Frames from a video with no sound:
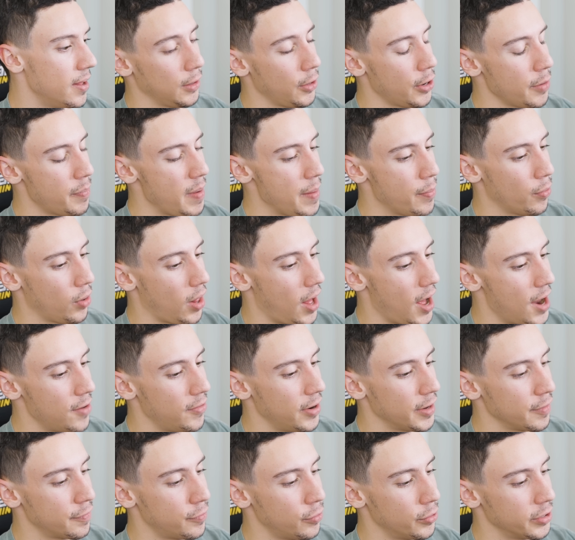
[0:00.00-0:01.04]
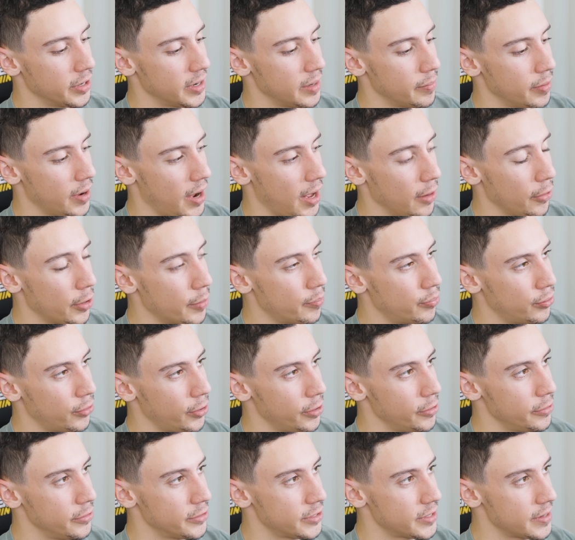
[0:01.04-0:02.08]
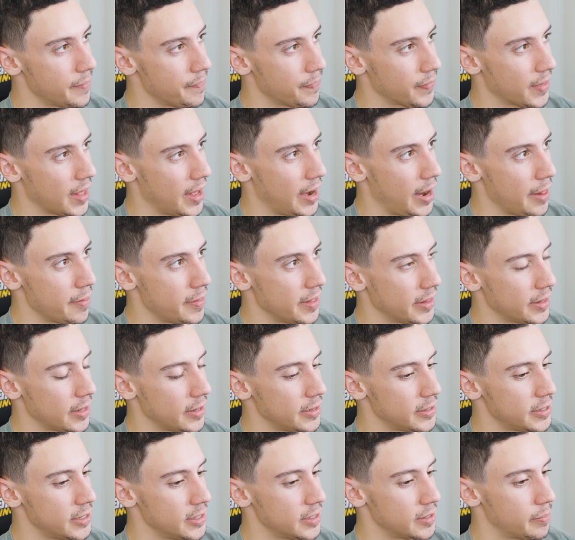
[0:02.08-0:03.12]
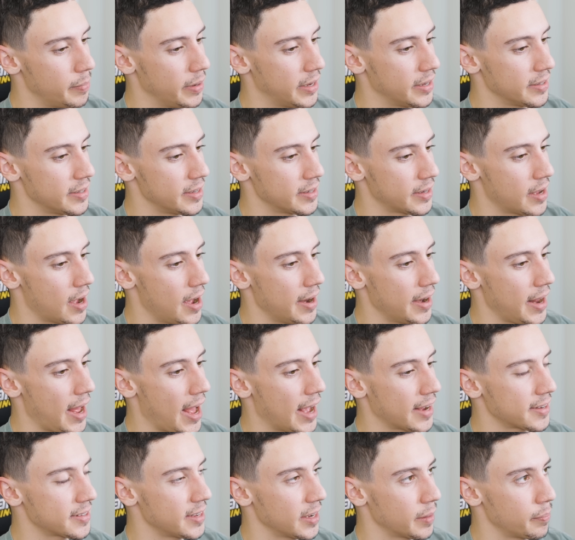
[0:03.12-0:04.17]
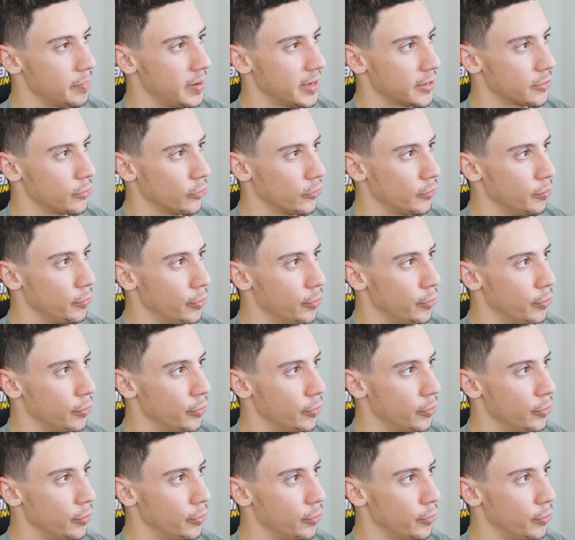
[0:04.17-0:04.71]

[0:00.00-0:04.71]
A lot of people are running 400 DPI, a lot of pros, and I think that this is because it kind of acts like pixel